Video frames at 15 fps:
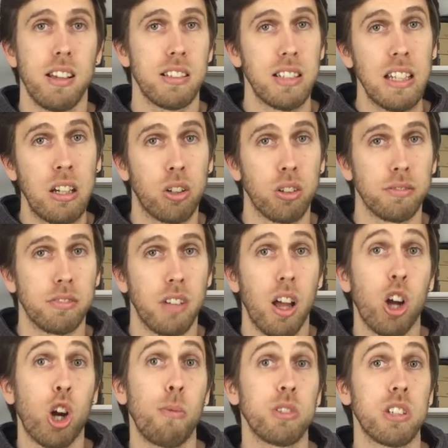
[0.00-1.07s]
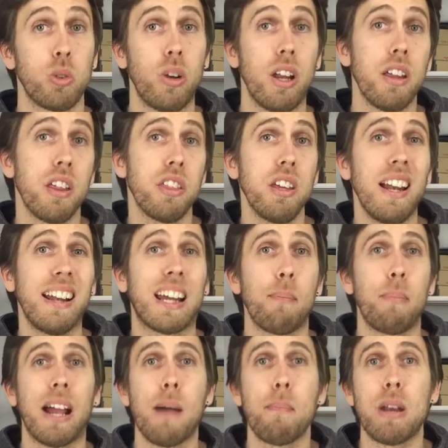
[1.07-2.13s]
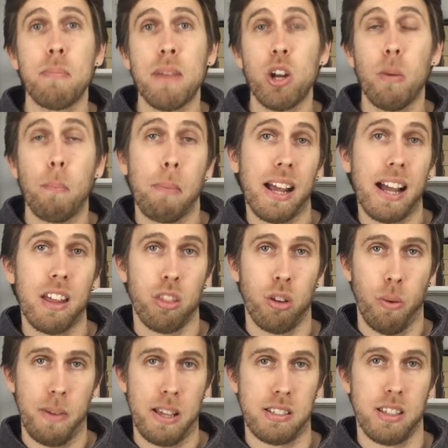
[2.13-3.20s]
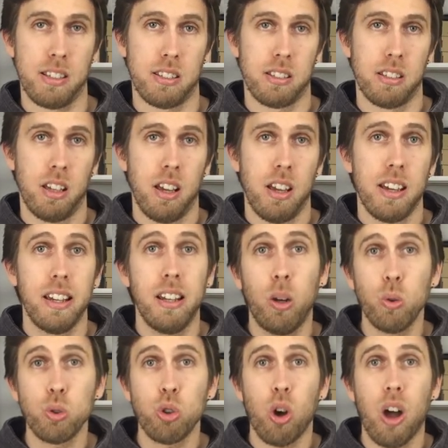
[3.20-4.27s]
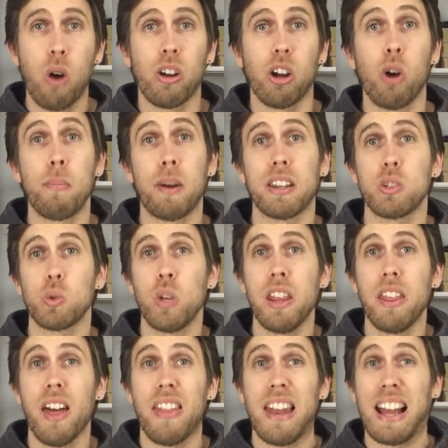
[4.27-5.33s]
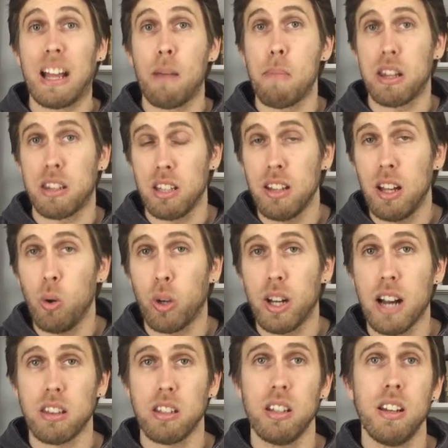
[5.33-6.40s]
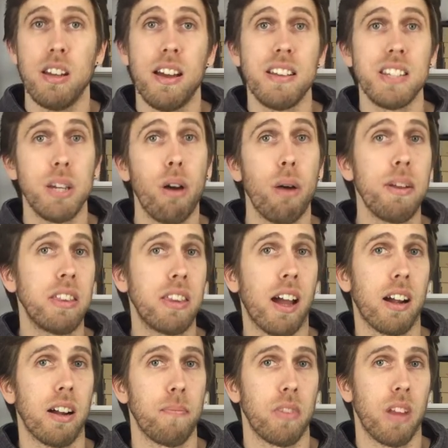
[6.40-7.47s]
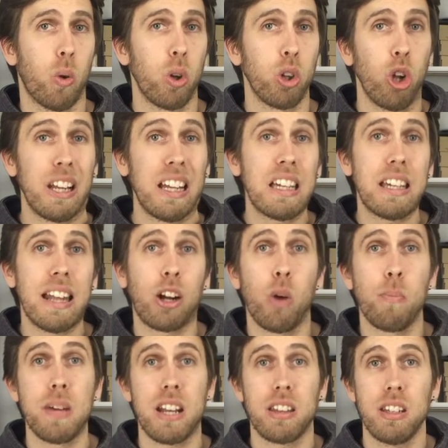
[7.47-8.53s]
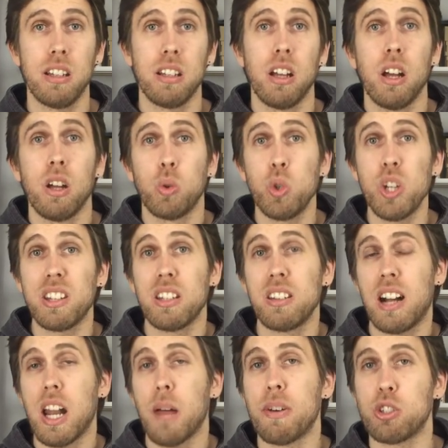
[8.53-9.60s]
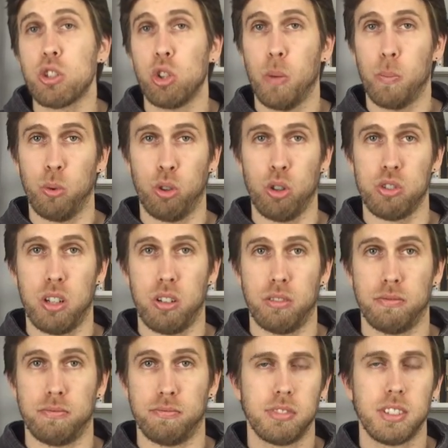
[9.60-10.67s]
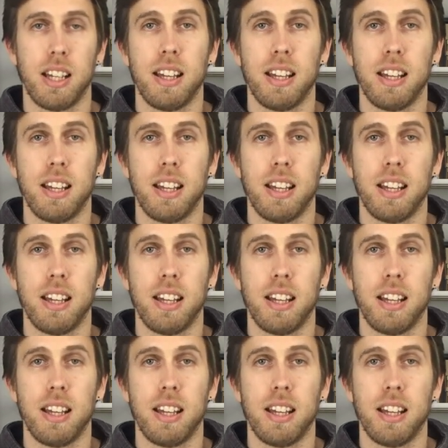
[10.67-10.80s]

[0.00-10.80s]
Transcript: 5. Some people say that whoever hits first, hit twice. Even when you share an idea to make profit, you still have an advantage. When someone tries to copy it, you'll have the version 2.0 ready.